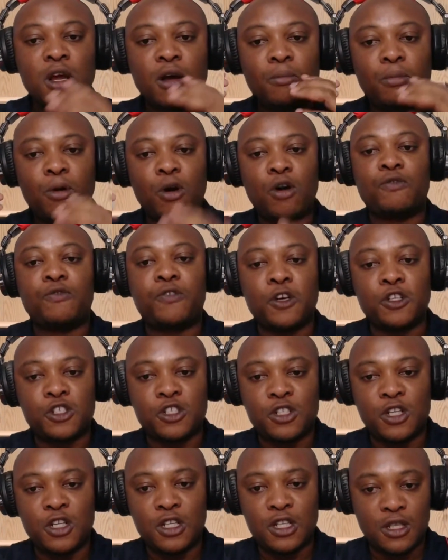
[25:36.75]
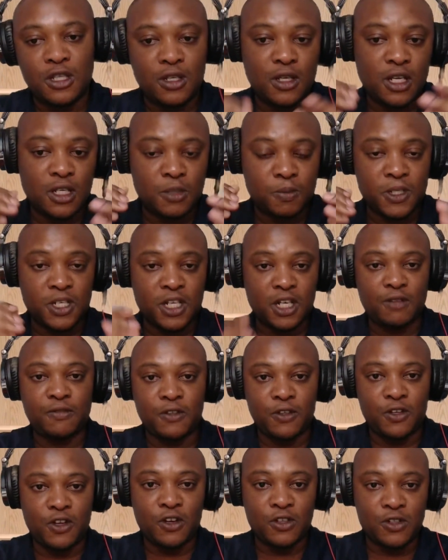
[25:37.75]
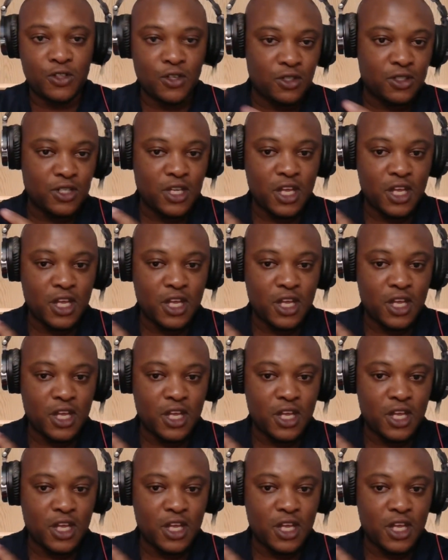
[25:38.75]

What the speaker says: But unfortunately, especially for doctors,